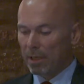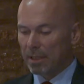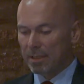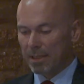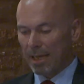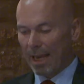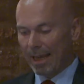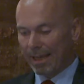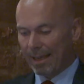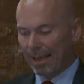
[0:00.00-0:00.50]

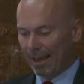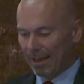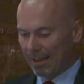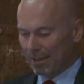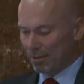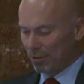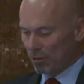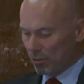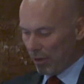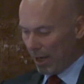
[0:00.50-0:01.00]
taking
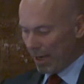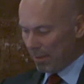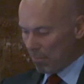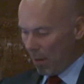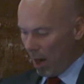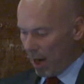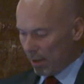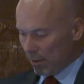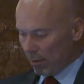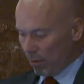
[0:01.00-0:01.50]

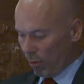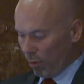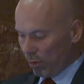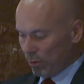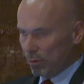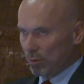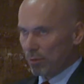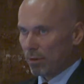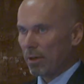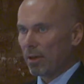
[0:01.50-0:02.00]
trademark law
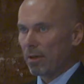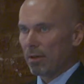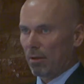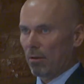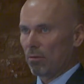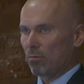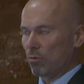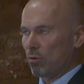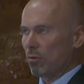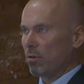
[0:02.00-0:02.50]
to
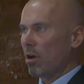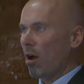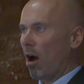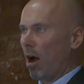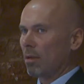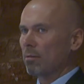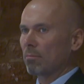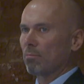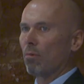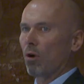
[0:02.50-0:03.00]
the
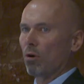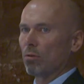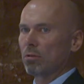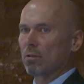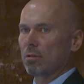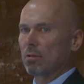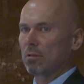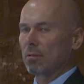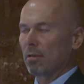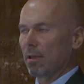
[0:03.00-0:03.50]
utmost
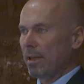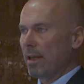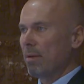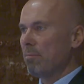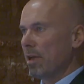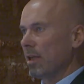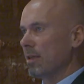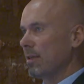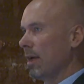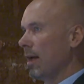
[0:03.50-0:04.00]

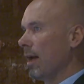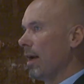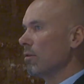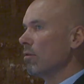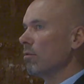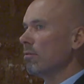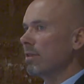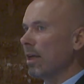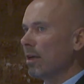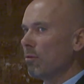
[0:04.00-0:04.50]
limit here. I
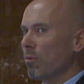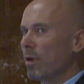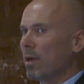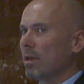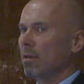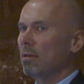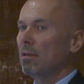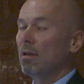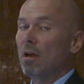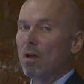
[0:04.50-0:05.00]
don't think we
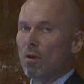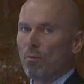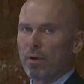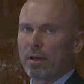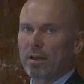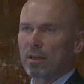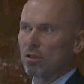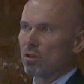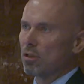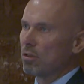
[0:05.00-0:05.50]

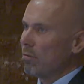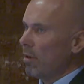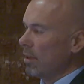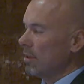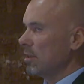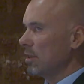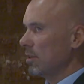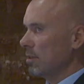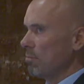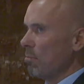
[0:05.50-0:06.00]
can stretch
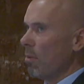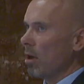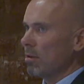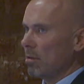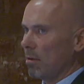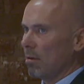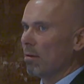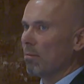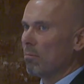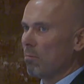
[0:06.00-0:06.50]
it
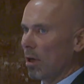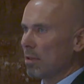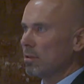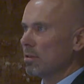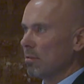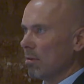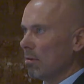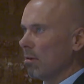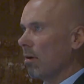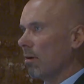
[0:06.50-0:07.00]

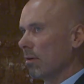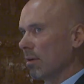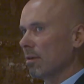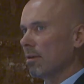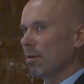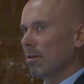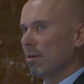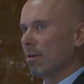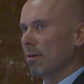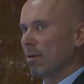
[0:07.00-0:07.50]
much
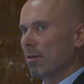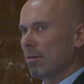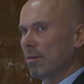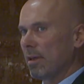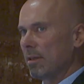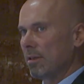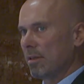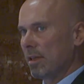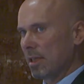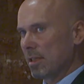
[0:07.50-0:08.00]
longer
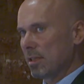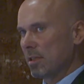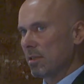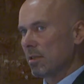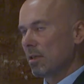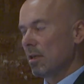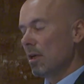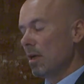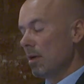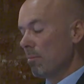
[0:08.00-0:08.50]
than this.
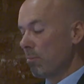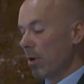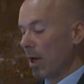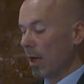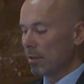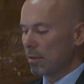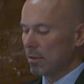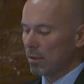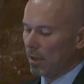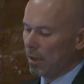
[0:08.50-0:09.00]

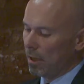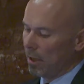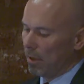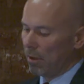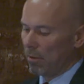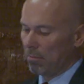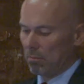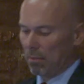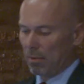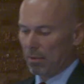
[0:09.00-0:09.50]
But
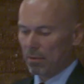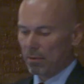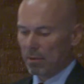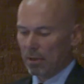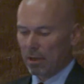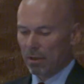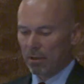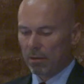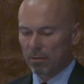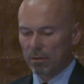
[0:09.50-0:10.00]

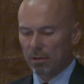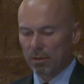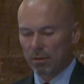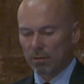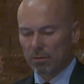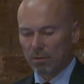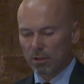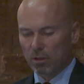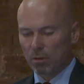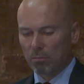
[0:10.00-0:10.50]

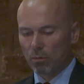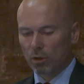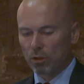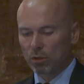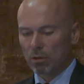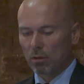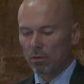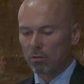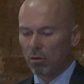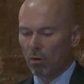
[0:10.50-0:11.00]
the
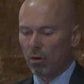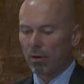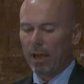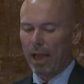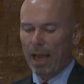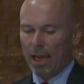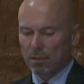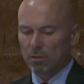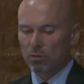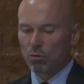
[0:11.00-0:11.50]
commercial court
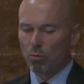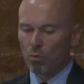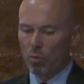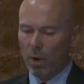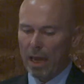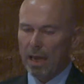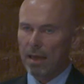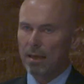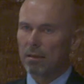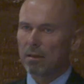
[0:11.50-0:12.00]
has to
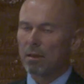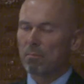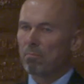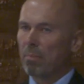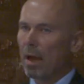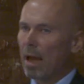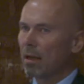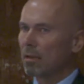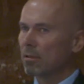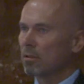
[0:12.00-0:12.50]
weigh the
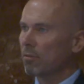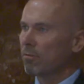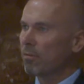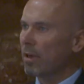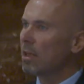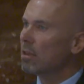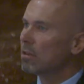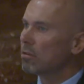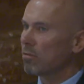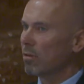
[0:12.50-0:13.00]
balance of
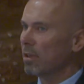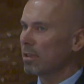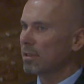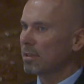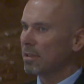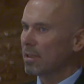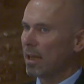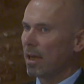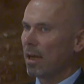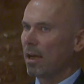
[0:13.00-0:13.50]

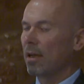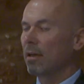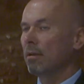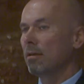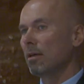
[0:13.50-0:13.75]
interests here